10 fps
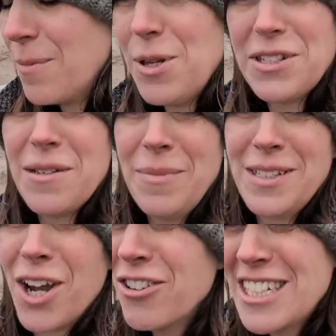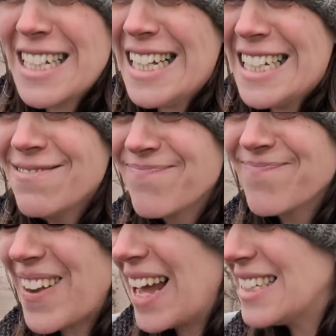used them as currency,
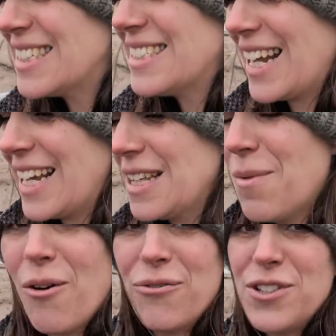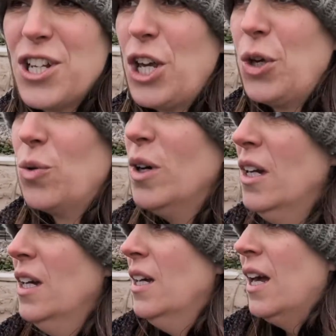and taken them off to
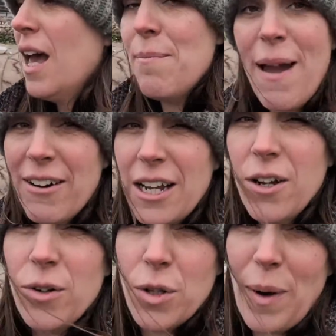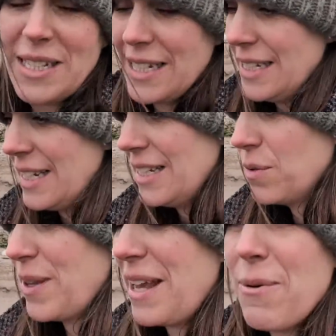America or the West
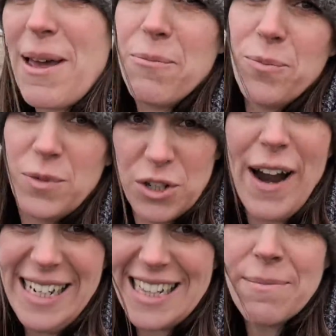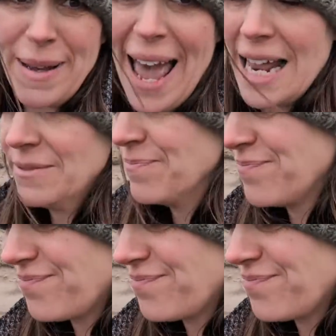Indies, where they were traded them again